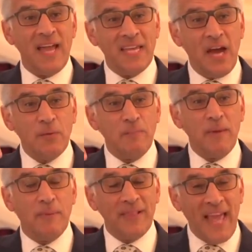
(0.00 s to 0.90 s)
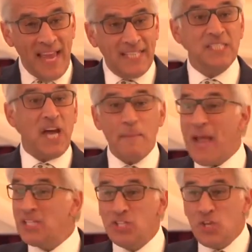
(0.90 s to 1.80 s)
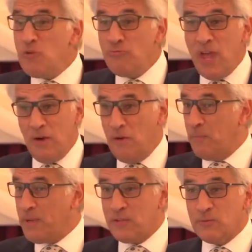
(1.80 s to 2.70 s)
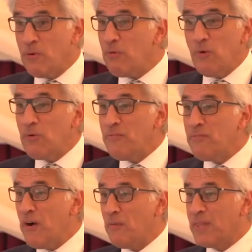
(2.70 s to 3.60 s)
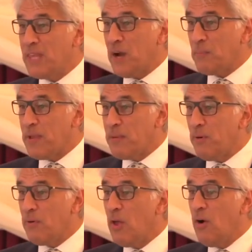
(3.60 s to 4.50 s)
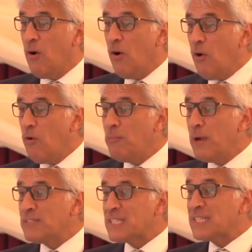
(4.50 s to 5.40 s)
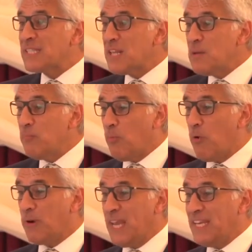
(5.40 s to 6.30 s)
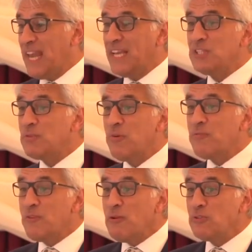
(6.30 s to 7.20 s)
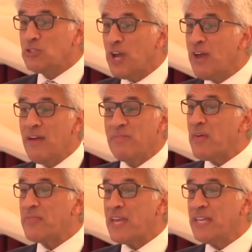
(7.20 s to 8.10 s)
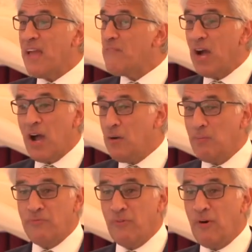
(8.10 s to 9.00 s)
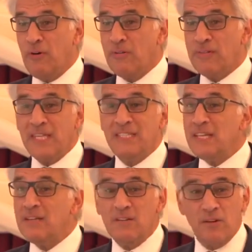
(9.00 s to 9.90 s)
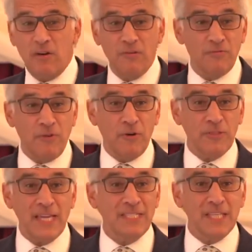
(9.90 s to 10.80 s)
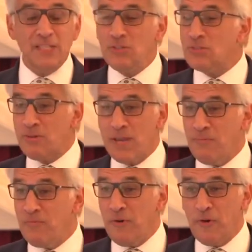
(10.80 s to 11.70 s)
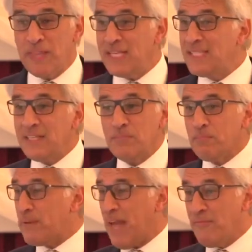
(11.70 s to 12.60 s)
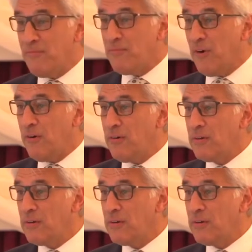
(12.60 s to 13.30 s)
Young people end up, as you know, because we're all involved with young people, almost sleepwalking into a future that they never hoped for, they didn't long for, they didn't dream for, they didn't plan for.